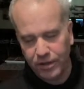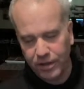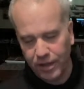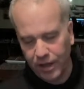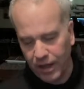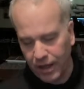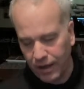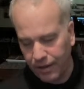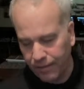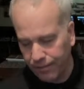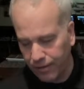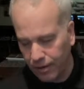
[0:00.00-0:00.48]

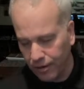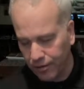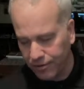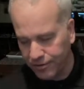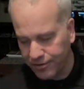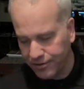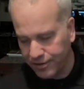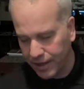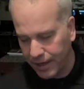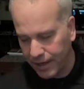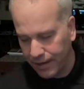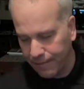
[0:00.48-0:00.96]

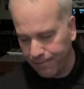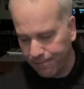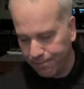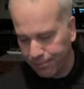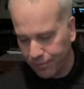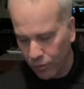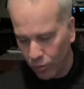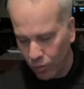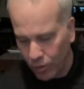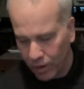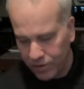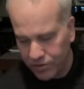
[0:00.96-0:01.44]

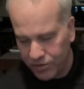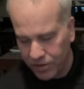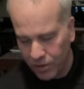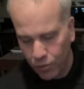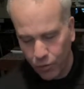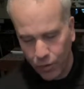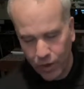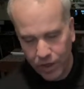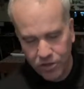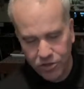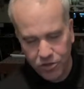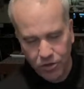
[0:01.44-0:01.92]
ones that
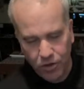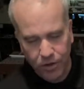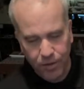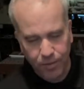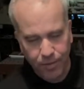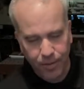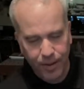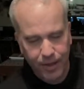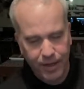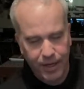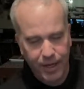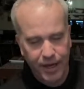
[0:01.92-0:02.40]
Rick showed at
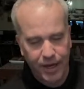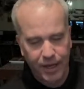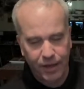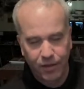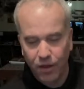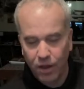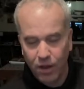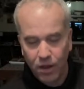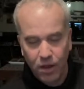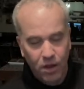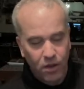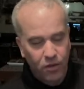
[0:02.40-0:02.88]
the
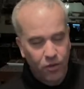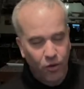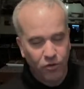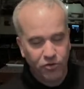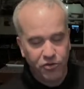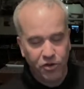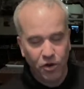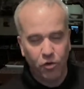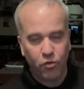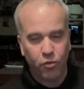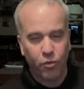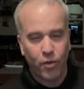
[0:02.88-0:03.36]
beginning,
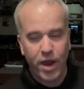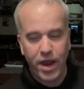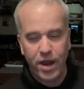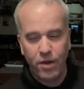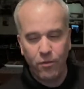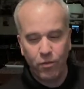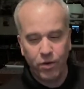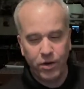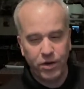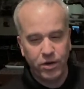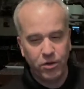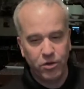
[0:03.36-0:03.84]
those are
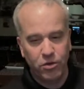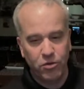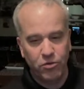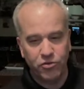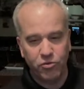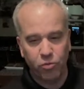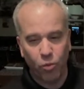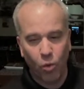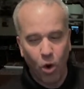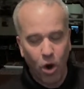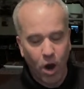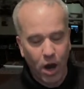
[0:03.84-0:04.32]
great when you
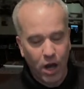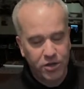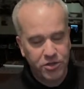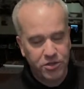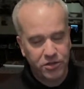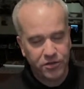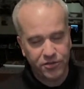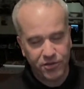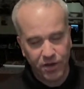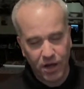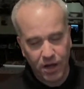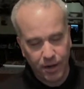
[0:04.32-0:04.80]
use
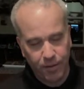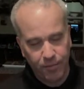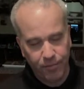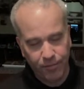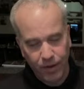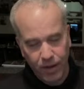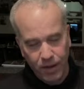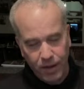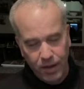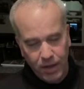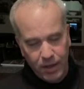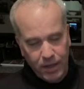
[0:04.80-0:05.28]
washes on them.
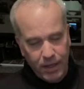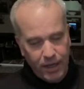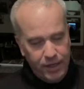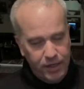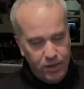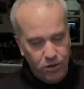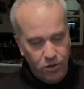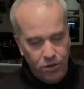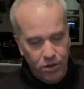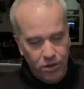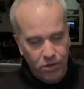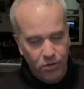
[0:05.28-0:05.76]
Like
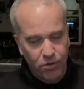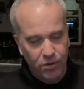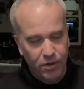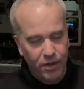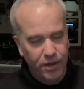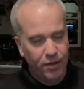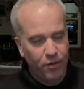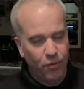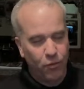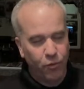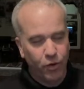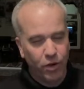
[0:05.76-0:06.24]

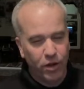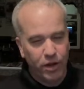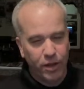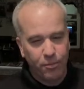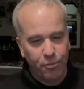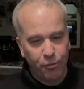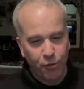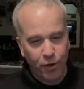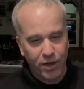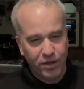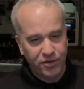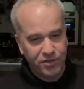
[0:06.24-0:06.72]
it really
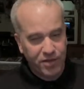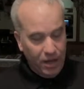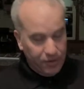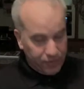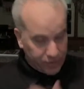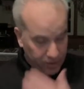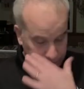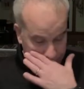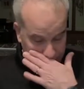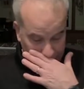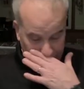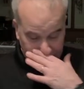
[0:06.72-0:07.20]
brings
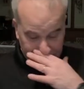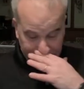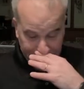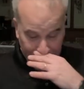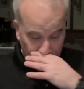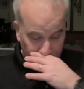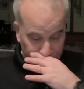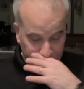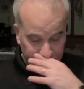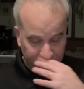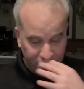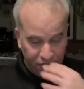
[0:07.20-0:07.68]
out the
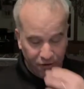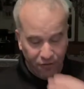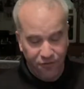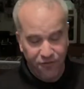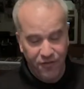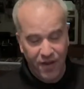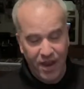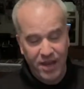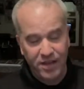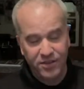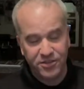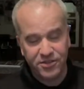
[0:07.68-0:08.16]
details of the
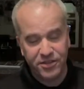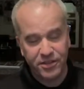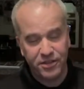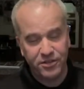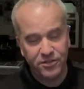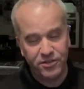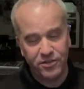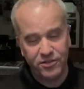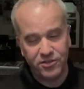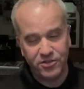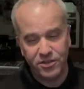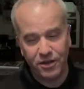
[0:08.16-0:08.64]

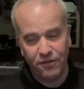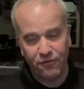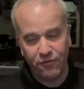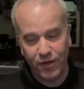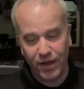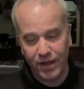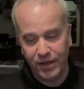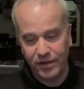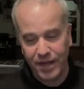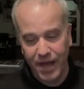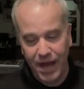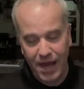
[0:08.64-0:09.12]
faces and stuff
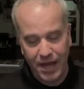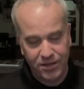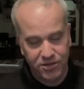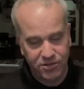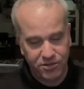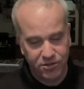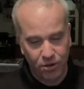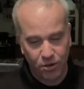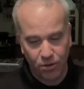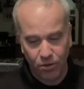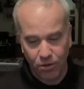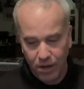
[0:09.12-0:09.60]
like that.
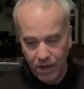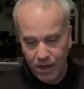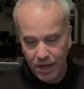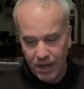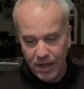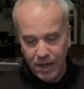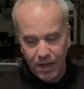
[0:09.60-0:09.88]
So